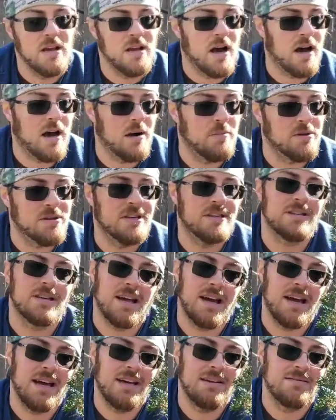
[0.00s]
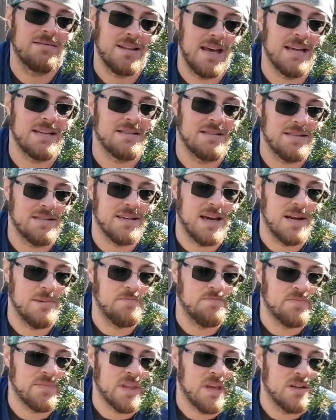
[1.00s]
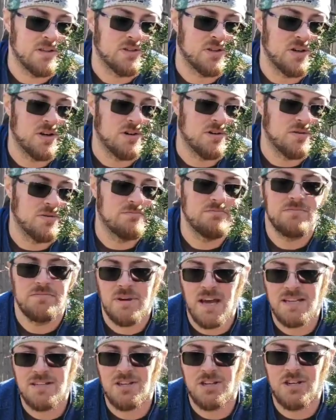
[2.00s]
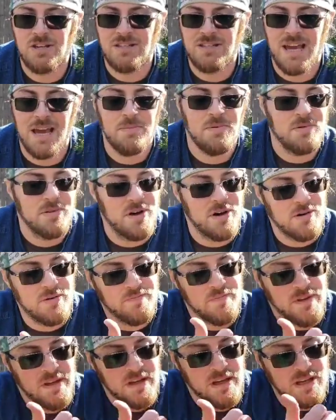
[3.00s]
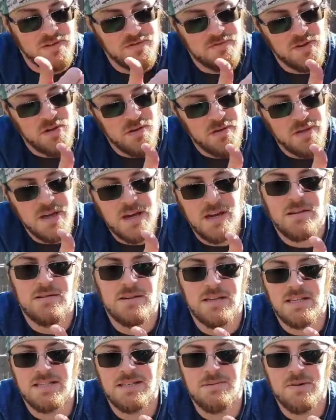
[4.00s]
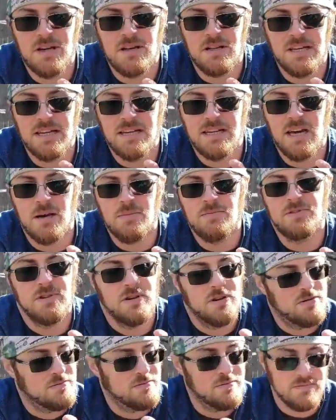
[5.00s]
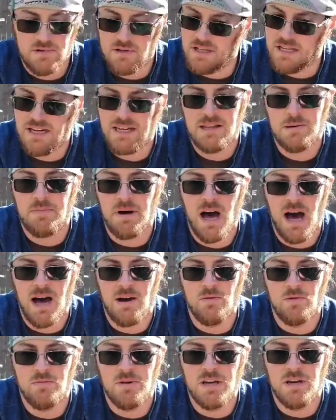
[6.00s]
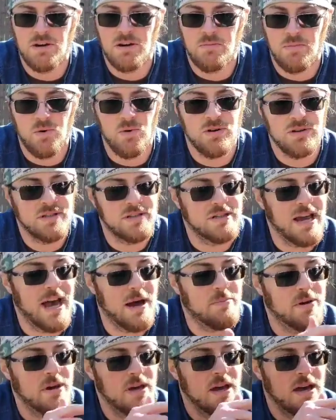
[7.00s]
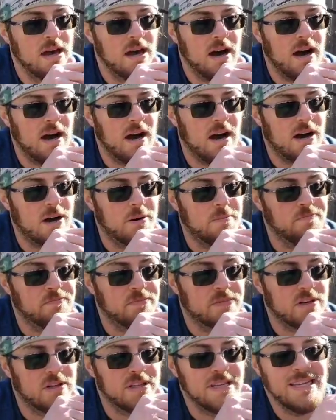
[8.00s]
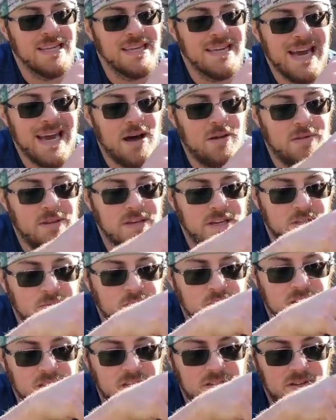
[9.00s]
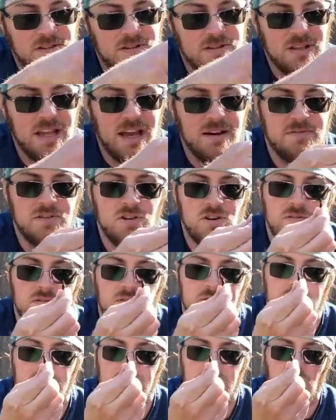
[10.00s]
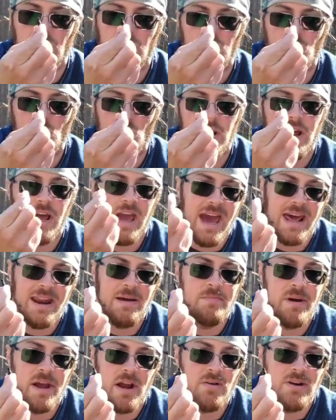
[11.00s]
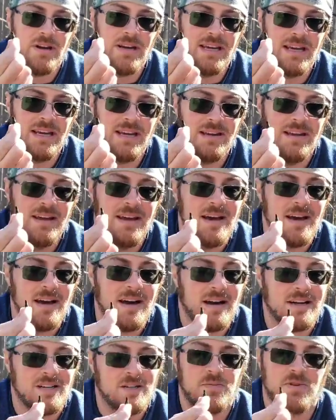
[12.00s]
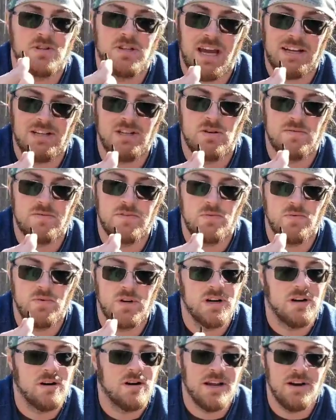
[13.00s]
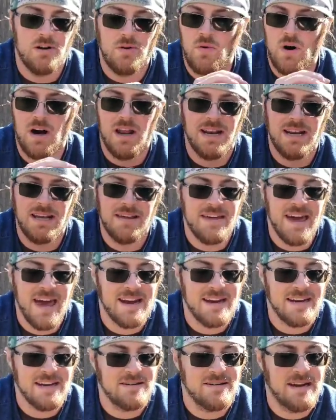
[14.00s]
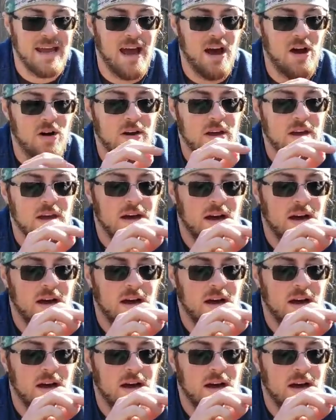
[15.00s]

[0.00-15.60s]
But this guy likes the sun. So as a good example though, he's filthy, needs to be cleaned up, so cleaning the pot will be an important step. Cleaning out this because there's leftovers from what I had it buried in to protect it over the winter. I don't want any of that in here now.